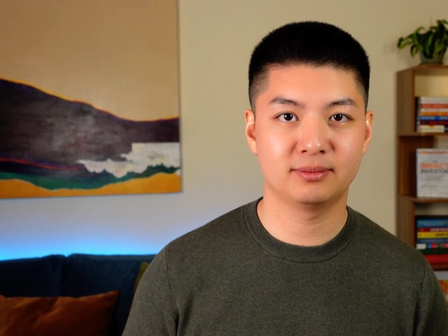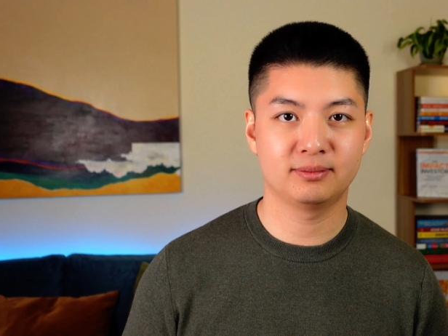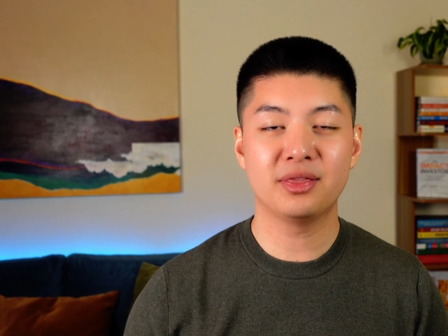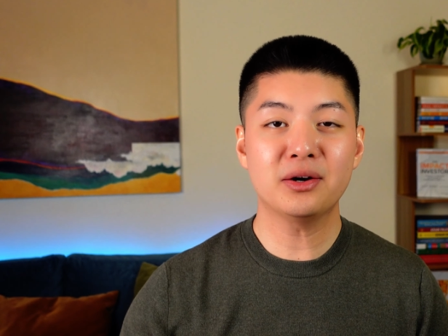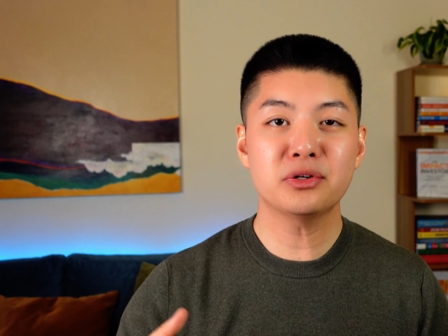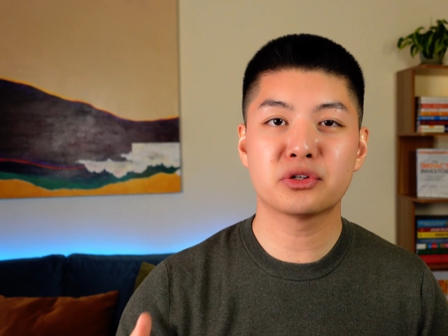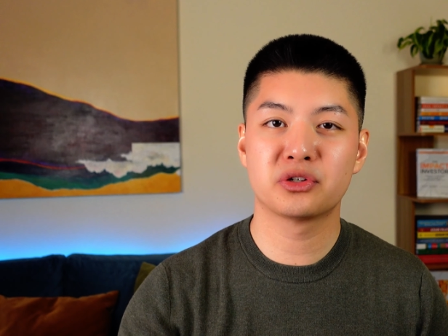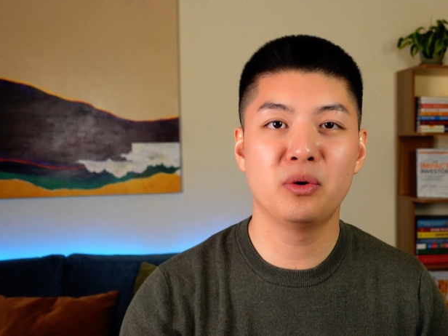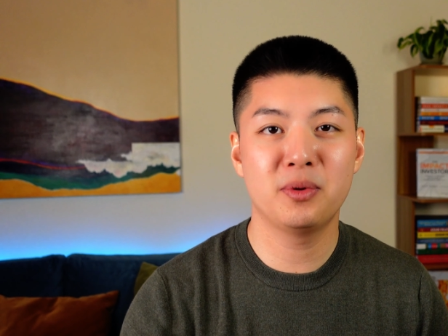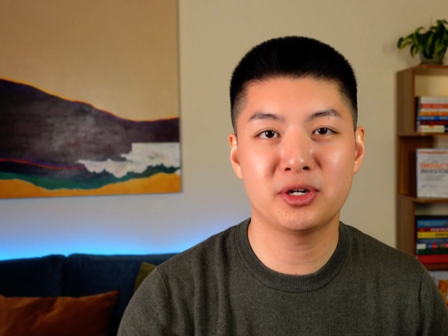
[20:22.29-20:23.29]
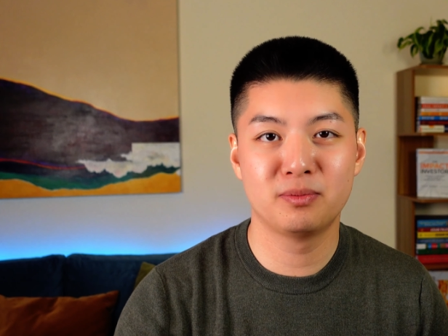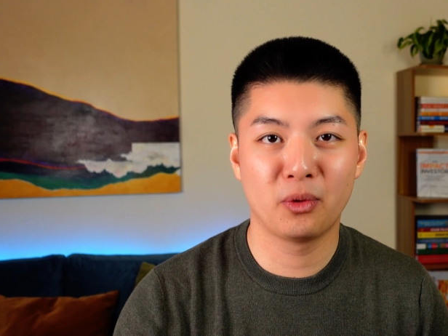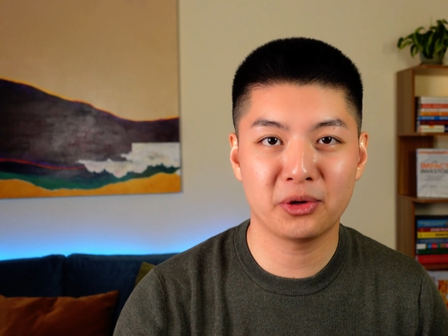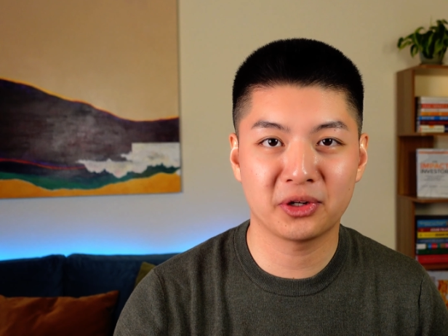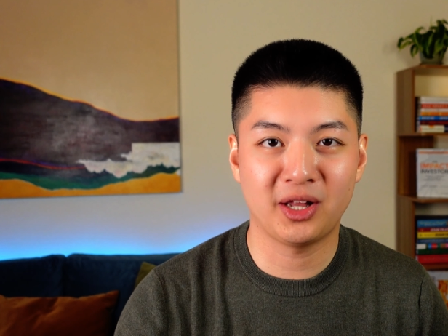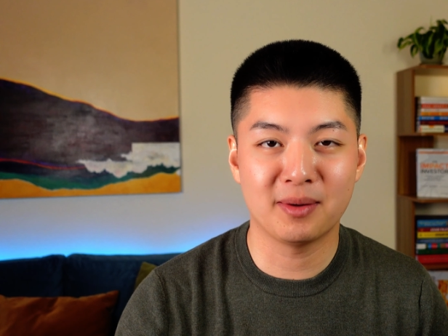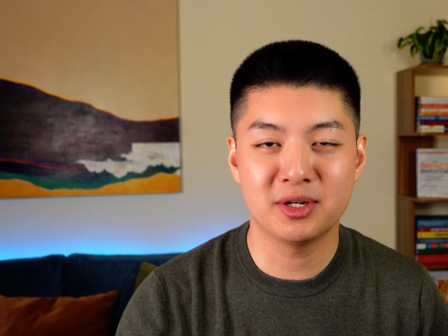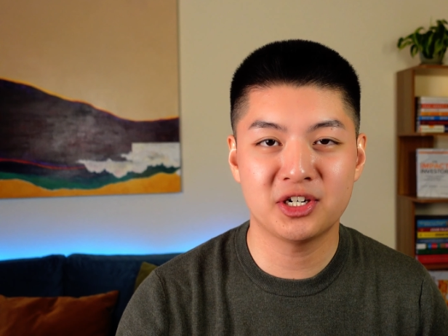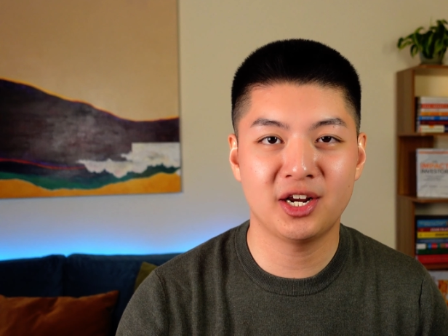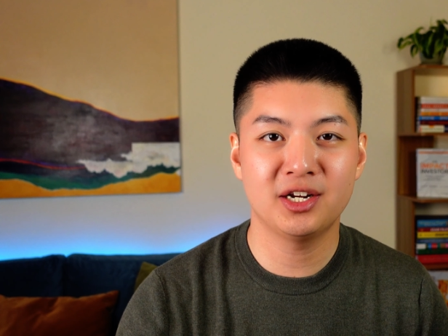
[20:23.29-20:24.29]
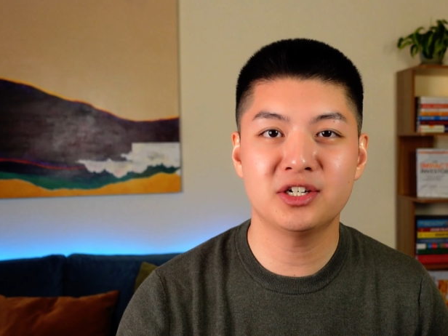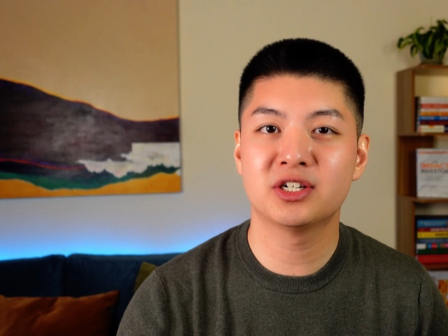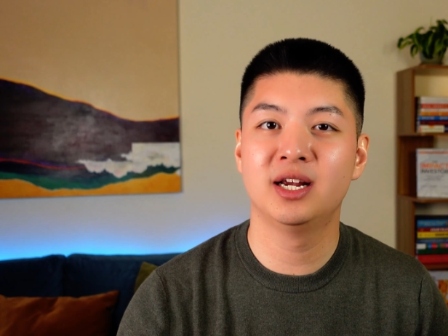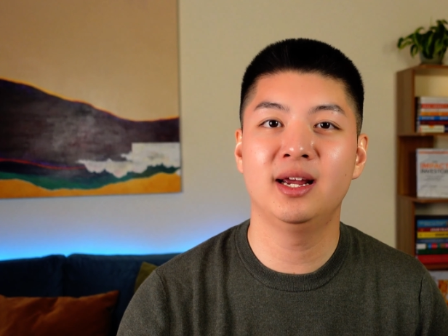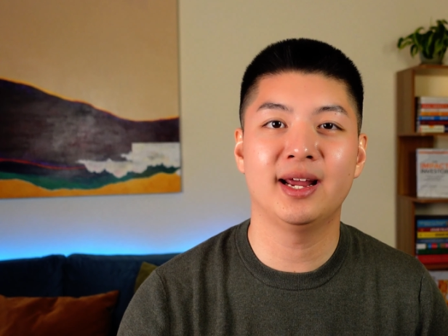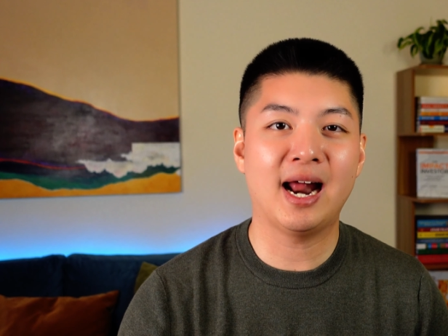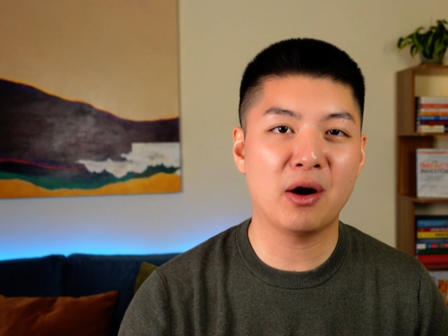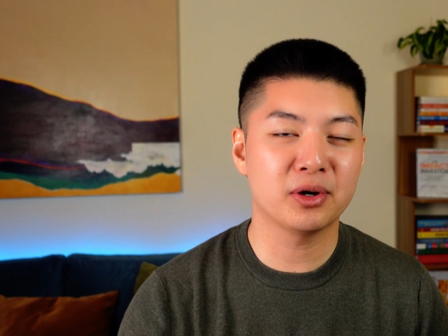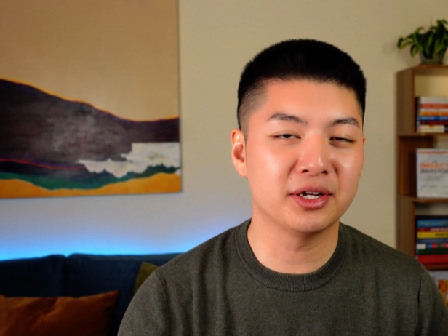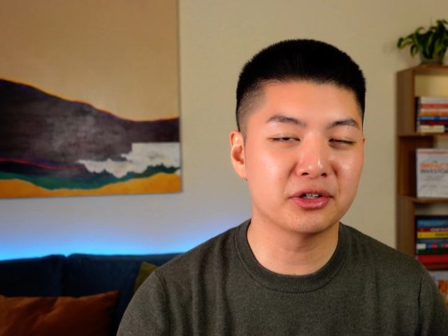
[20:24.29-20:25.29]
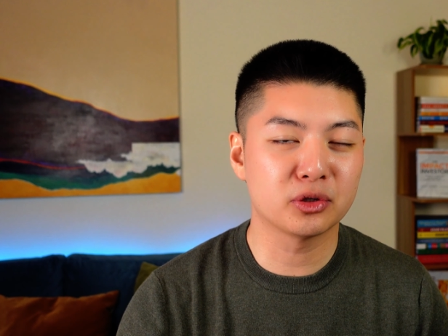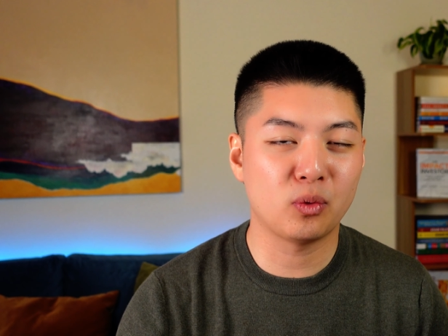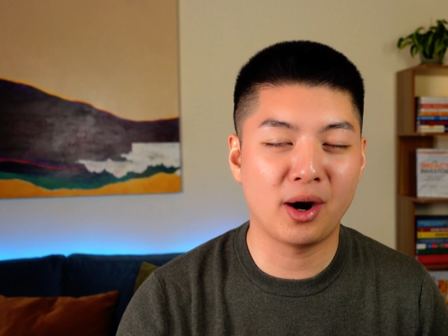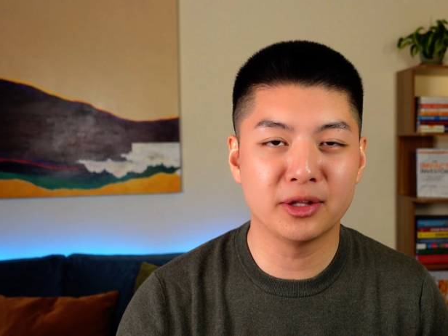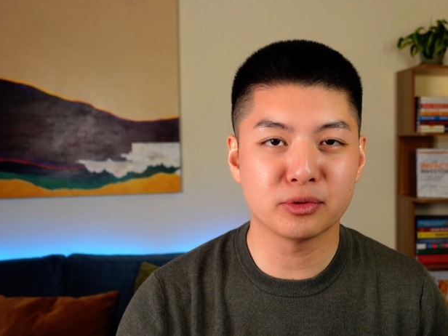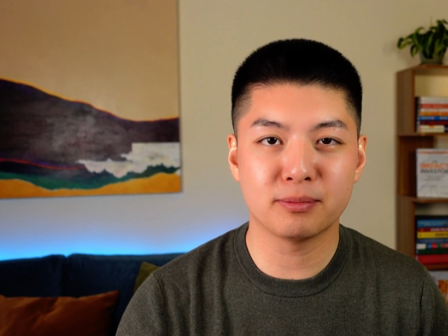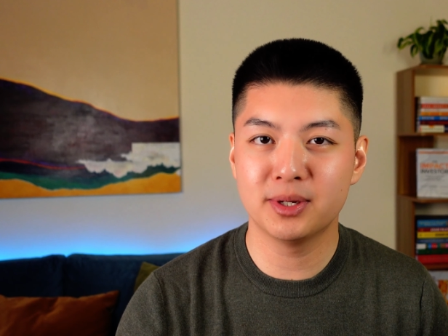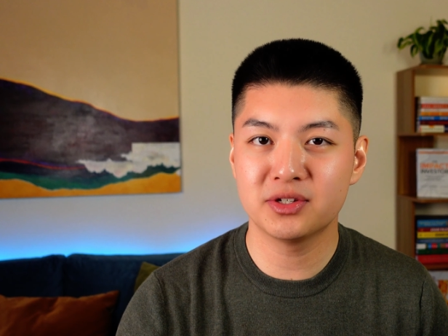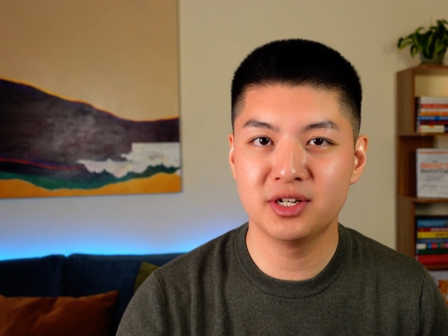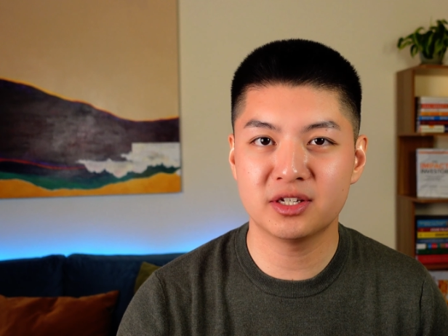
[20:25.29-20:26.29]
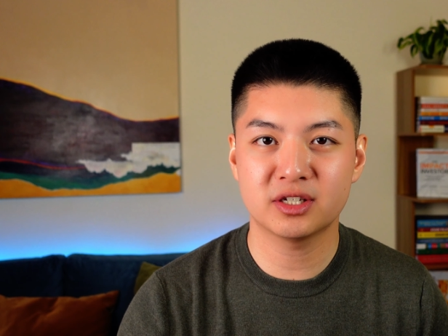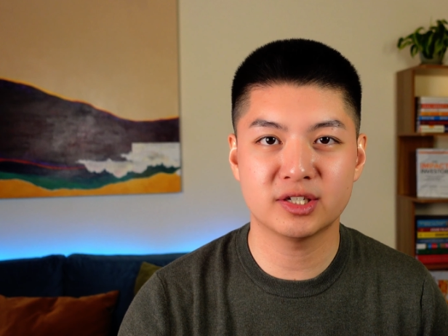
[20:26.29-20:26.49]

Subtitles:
There is so much more to climate change and how it intertwines with business,